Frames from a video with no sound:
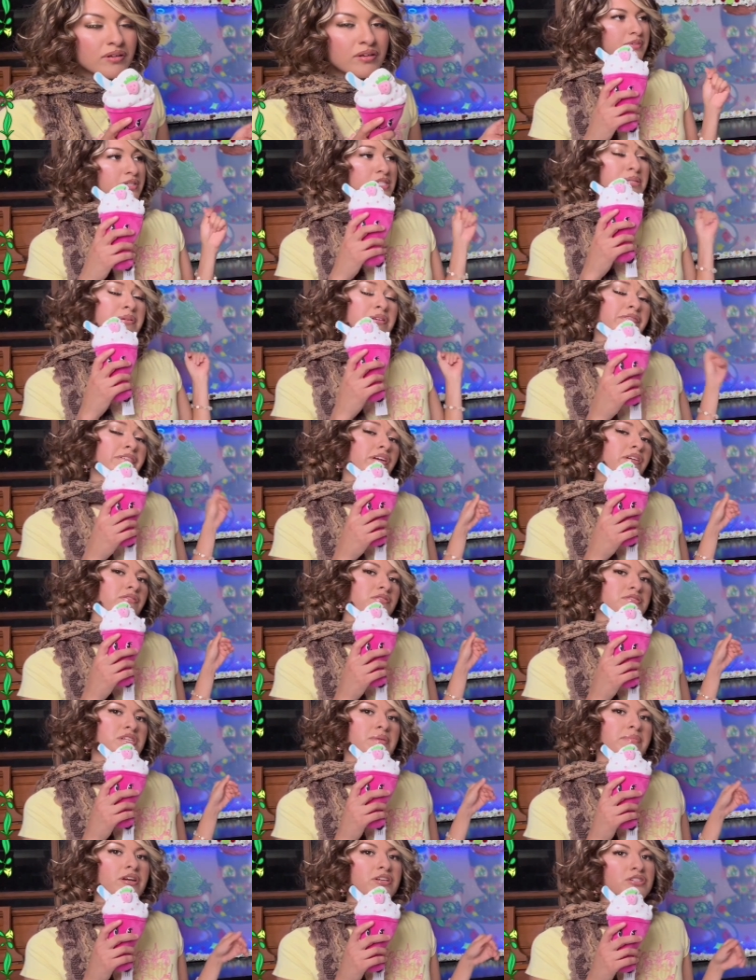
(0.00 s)
This is my very first
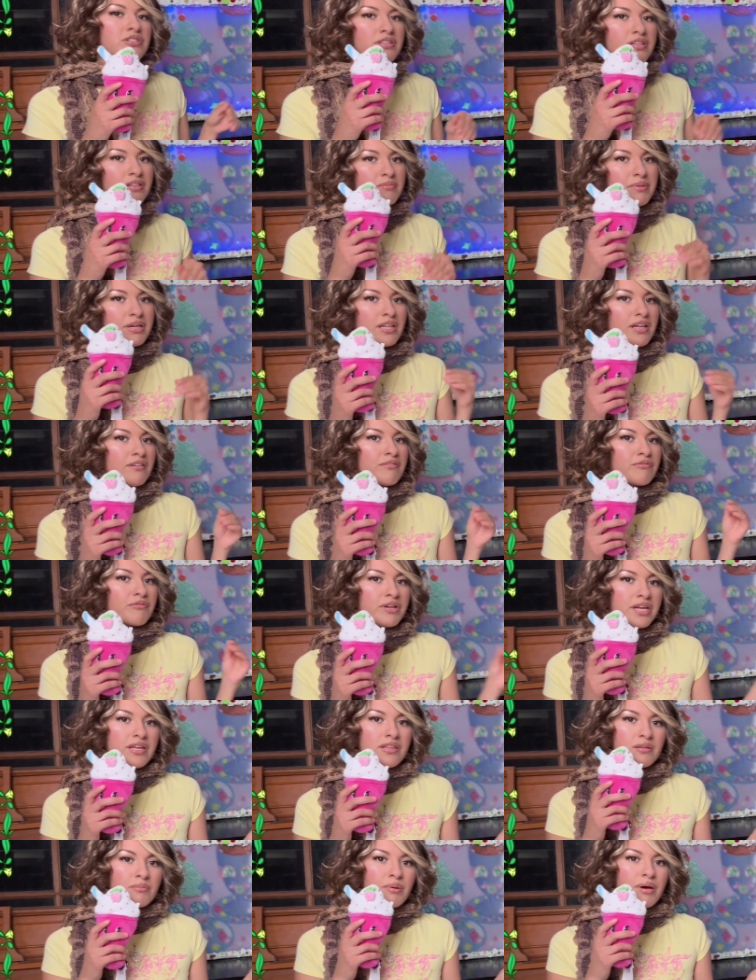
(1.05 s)
time actually like in my life
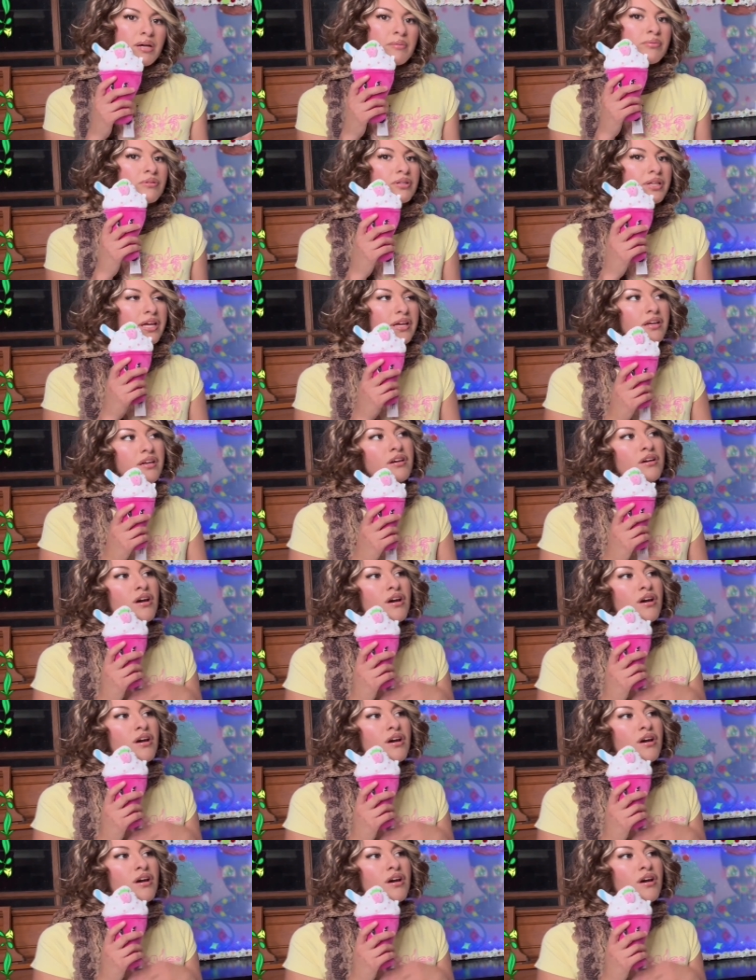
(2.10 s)
reading the Bible like